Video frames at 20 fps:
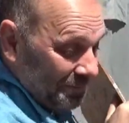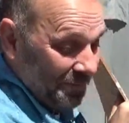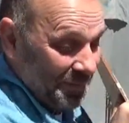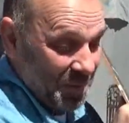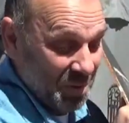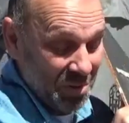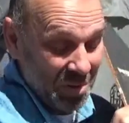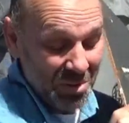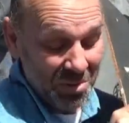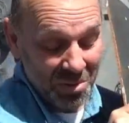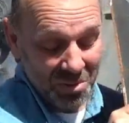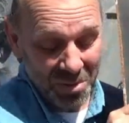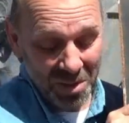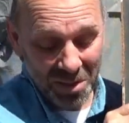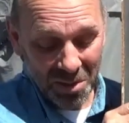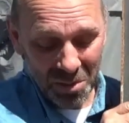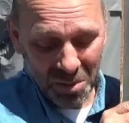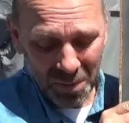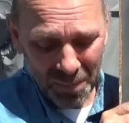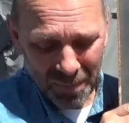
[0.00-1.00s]
So it was
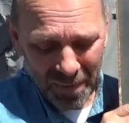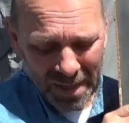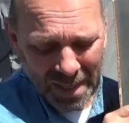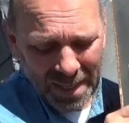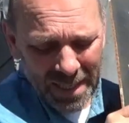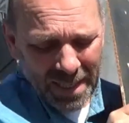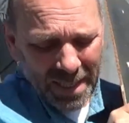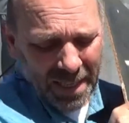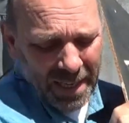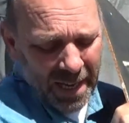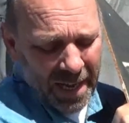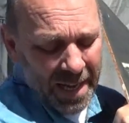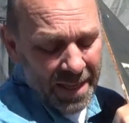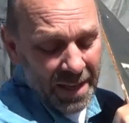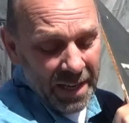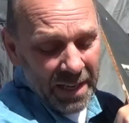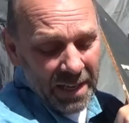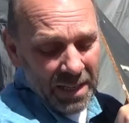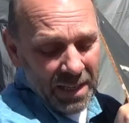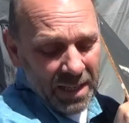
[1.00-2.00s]
really cool. And
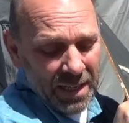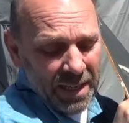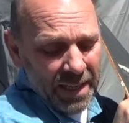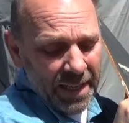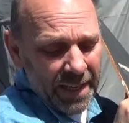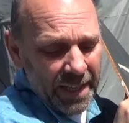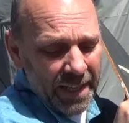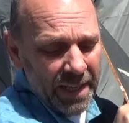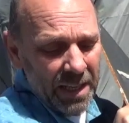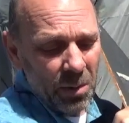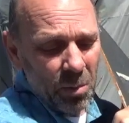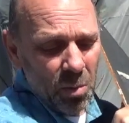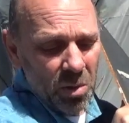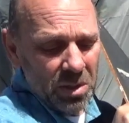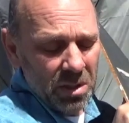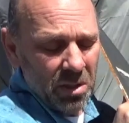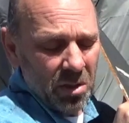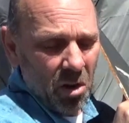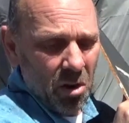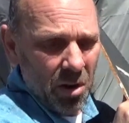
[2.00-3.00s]
then he
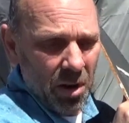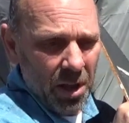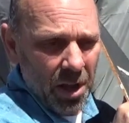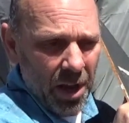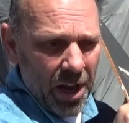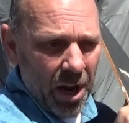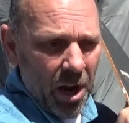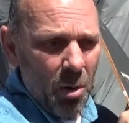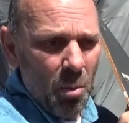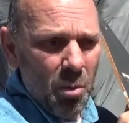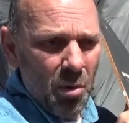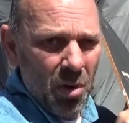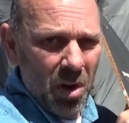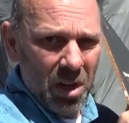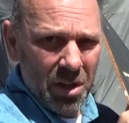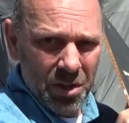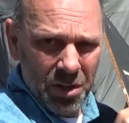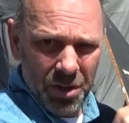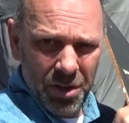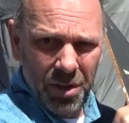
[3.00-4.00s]
was an
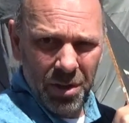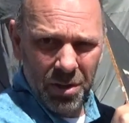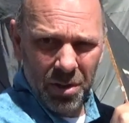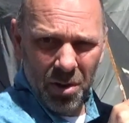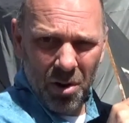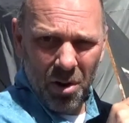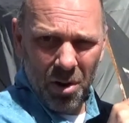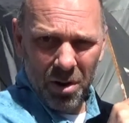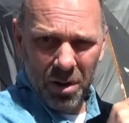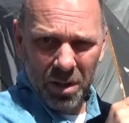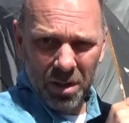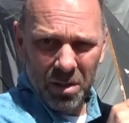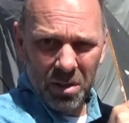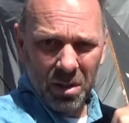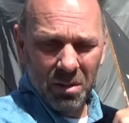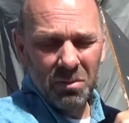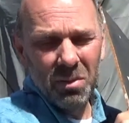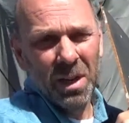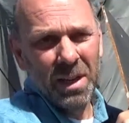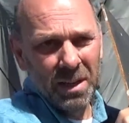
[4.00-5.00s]
airbrush artist,
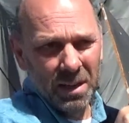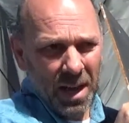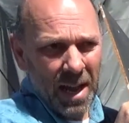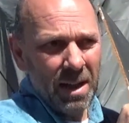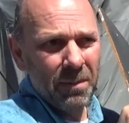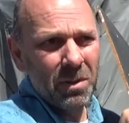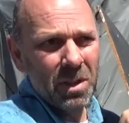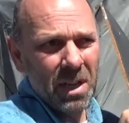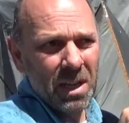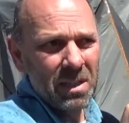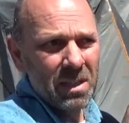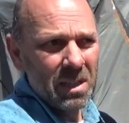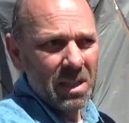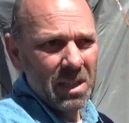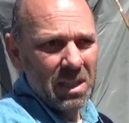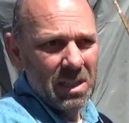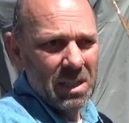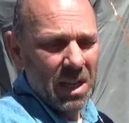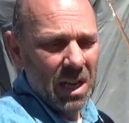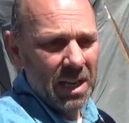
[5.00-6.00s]
all right? Advertising
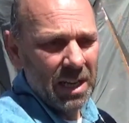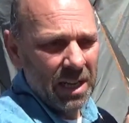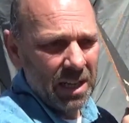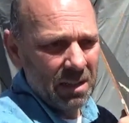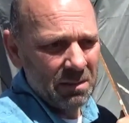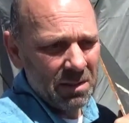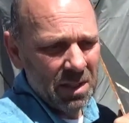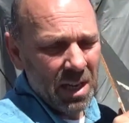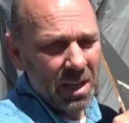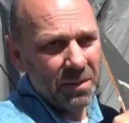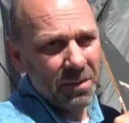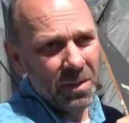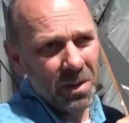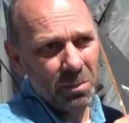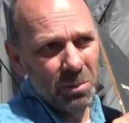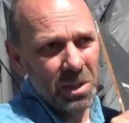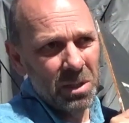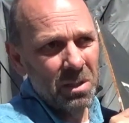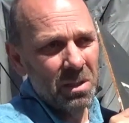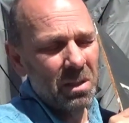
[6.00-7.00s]
and designing. Jack
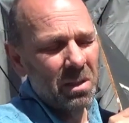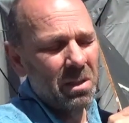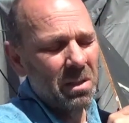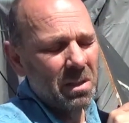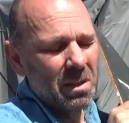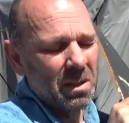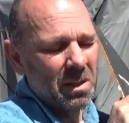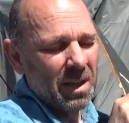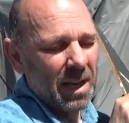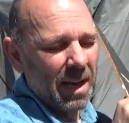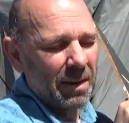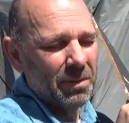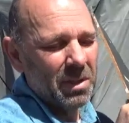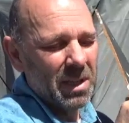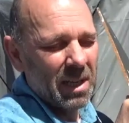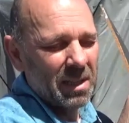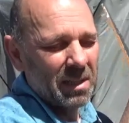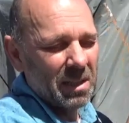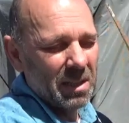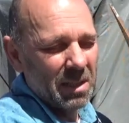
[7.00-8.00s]
Feldman,
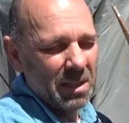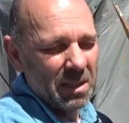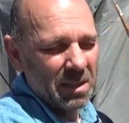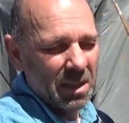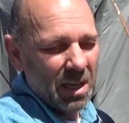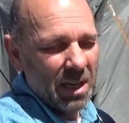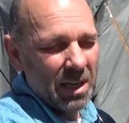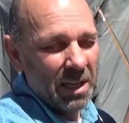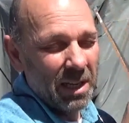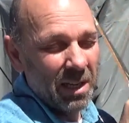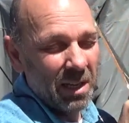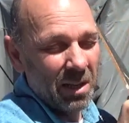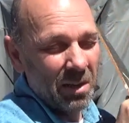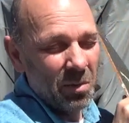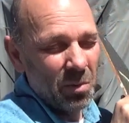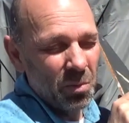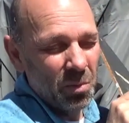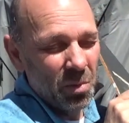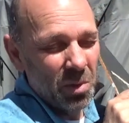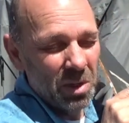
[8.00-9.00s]
advertising and designing
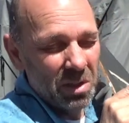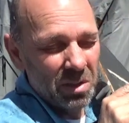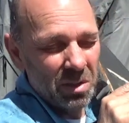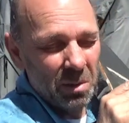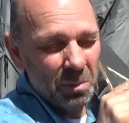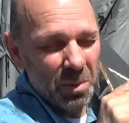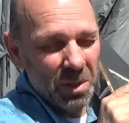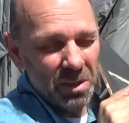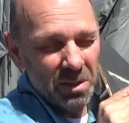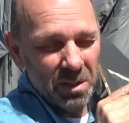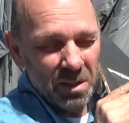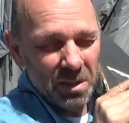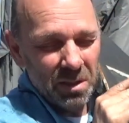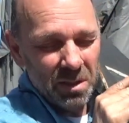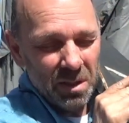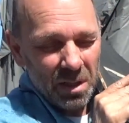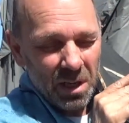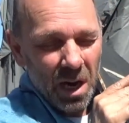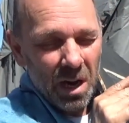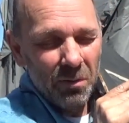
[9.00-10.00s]
was the business
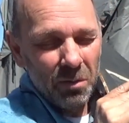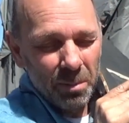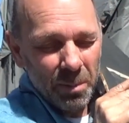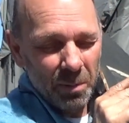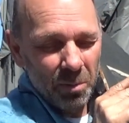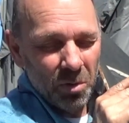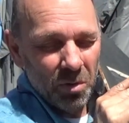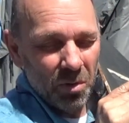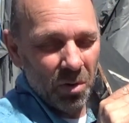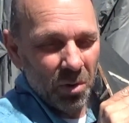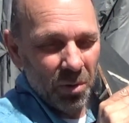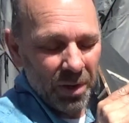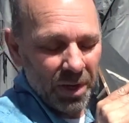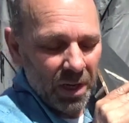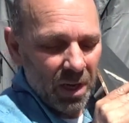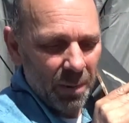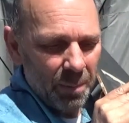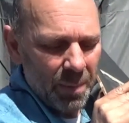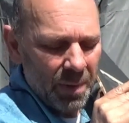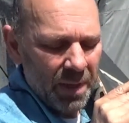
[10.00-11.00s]
that I remember growing
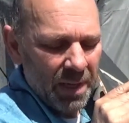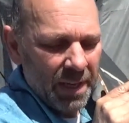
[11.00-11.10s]
up